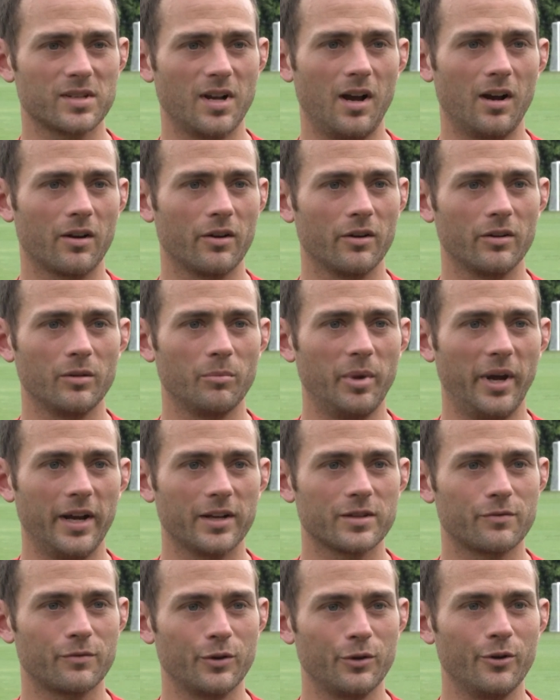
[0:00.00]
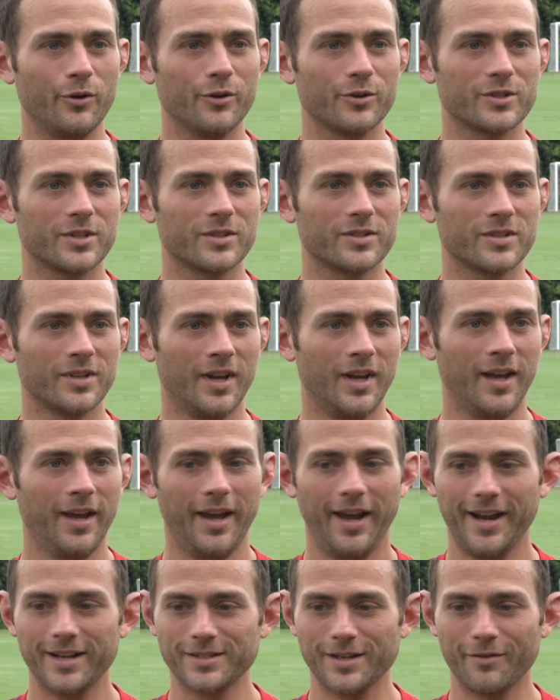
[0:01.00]
soccer in the past few years
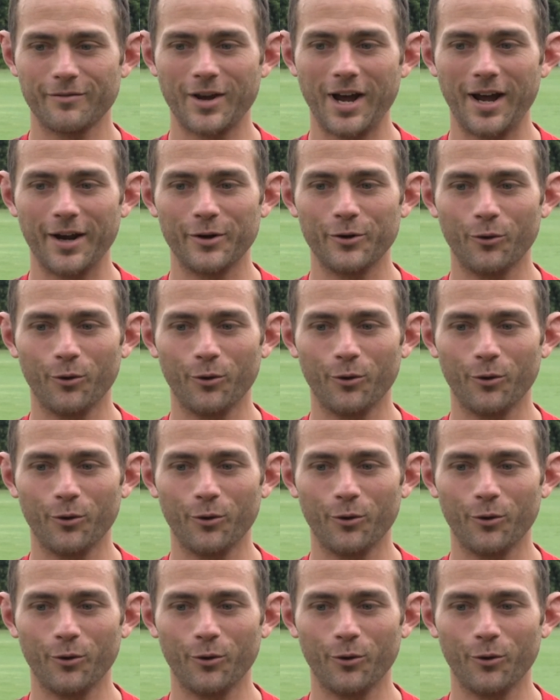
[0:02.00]
as I've gotten